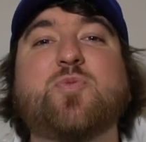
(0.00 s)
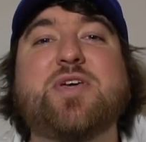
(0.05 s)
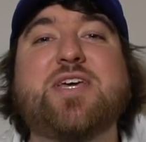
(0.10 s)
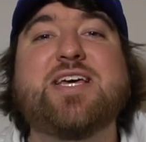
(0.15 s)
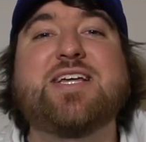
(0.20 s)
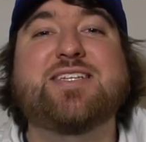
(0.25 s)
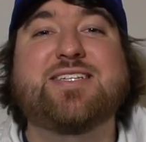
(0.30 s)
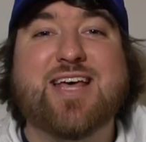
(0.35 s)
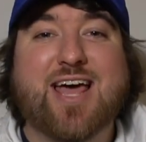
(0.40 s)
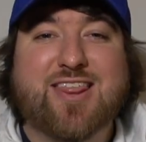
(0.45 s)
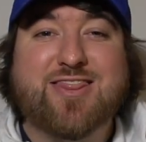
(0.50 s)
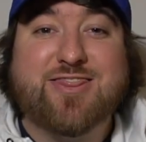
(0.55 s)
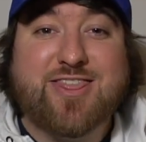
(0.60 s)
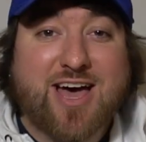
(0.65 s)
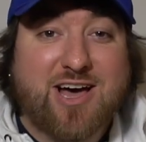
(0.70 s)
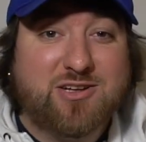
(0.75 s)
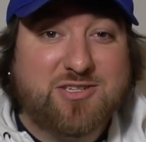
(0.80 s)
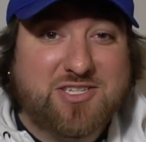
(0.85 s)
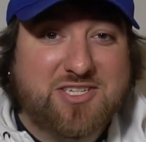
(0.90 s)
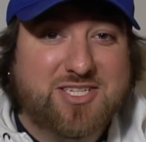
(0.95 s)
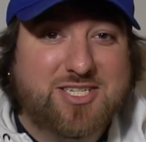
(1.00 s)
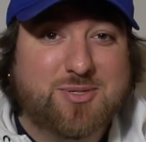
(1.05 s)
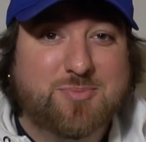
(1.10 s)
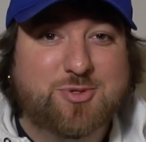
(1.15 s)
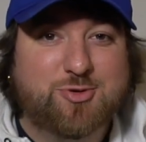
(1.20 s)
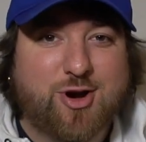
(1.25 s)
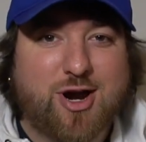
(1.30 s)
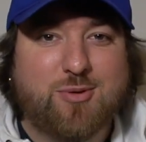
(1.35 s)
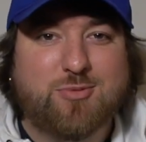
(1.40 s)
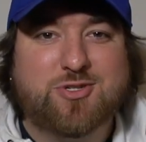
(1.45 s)
we hit 10,000
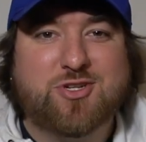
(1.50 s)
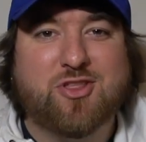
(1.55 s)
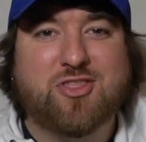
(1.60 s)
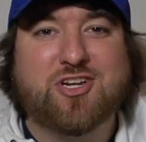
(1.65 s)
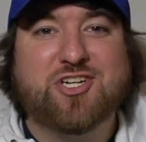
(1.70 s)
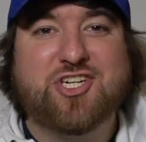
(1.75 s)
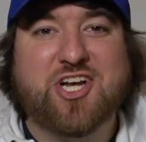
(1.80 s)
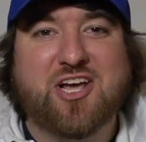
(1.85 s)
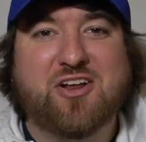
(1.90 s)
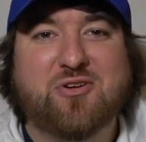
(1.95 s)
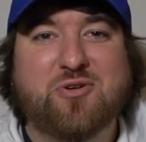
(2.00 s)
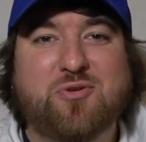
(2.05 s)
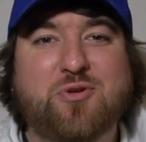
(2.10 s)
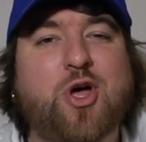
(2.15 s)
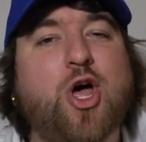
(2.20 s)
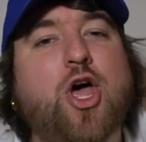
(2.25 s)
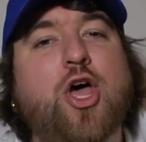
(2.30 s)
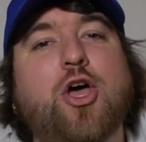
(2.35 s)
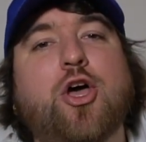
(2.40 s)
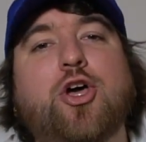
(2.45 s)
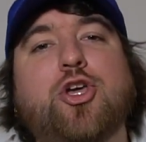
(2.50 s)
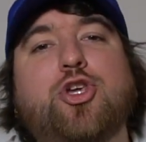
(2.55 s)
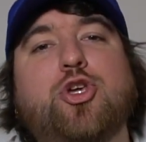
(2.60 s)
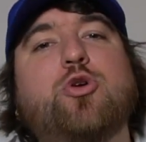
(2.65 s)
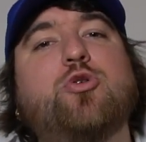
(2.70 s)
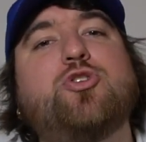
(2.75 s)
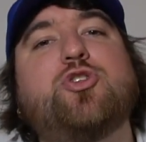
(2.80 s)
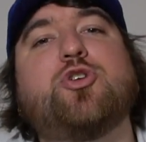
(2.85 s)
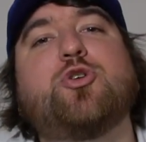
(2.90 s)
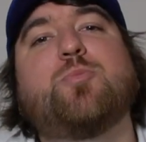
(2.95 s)
subscribers on the channel,
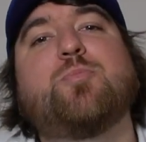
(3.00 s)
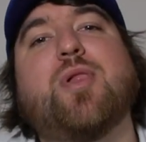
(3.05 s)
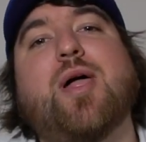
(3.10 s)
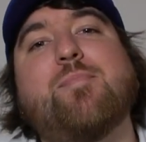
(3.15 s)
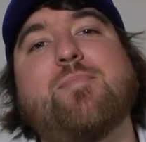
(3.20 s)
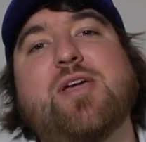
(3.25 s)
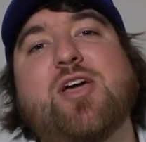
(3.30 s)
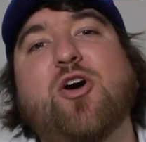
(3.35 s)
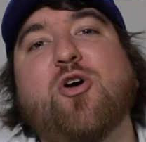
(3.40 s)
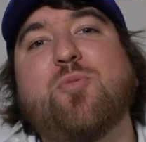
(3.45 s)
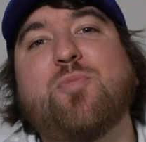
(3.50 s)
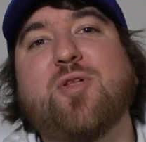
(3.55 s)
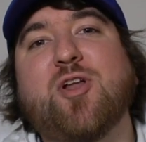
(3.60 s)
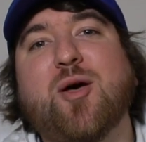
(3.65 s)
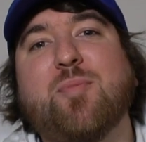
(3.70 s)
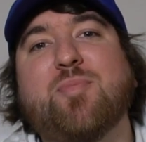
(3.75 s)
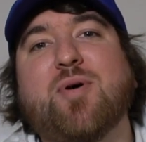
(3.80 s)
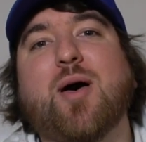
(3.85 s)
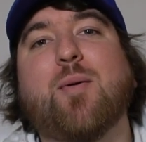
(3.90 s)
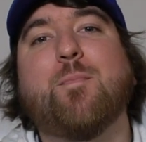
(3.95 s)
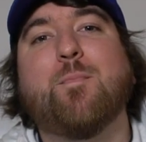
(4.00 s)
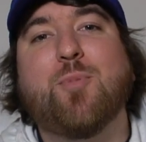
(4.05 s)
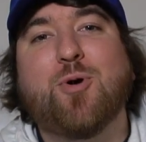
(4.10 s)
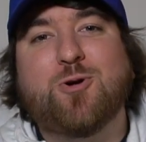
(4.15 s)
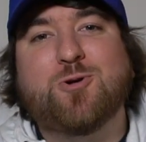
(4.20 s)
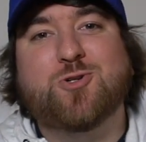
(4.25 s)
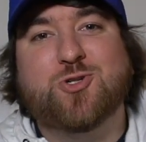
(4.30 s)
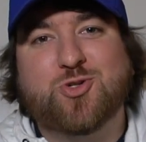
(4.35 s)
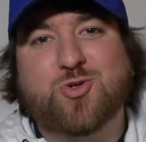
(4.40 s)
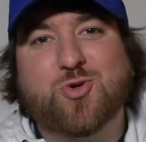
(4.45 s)
YouTube let me open up a
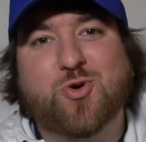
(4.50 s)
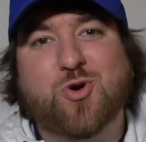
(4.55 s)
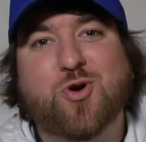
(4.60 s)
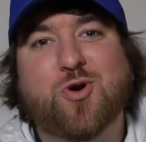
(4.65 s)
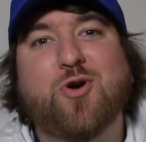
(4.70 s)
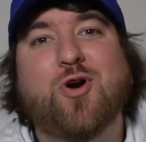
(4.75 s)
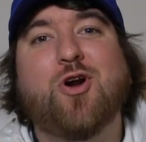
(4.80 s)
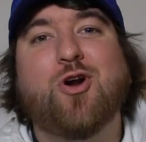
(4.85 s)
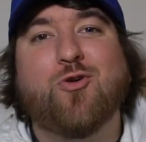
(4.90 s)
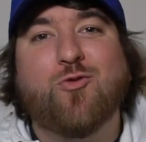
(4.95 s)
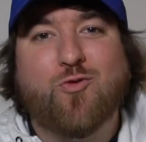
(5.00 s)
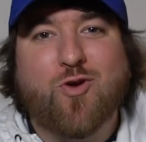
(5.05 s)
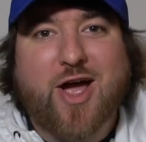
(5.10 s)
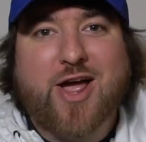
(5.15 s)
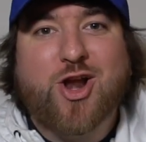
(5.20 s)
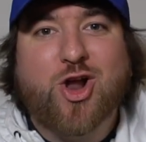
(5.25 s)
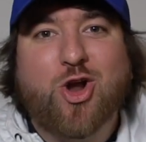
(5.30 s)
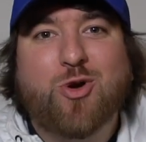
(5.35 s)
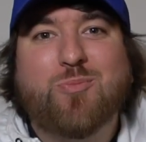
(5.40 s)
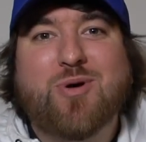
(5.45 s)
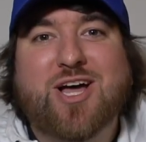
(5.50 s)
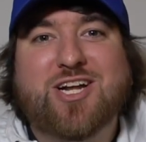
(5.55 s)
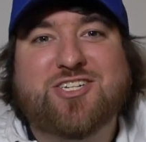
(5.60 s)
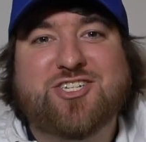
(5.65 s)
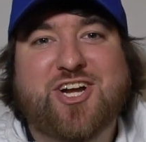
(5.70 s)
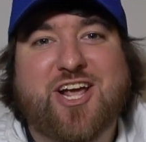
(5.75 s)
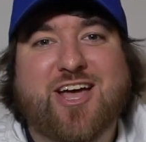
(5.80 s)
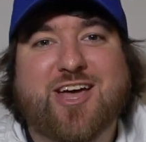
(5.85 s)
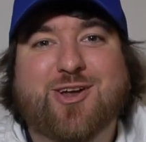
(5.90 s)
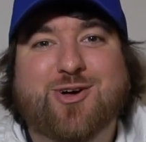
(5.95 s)
merch store right on my
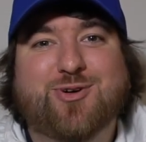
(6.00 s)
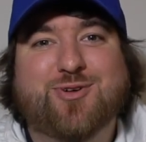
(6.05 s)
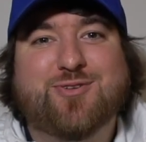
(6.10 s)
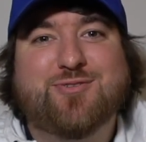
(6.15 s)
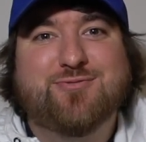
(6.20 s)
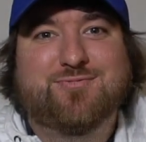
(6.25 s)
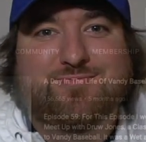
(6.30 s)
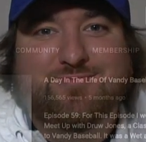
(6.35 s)
channel.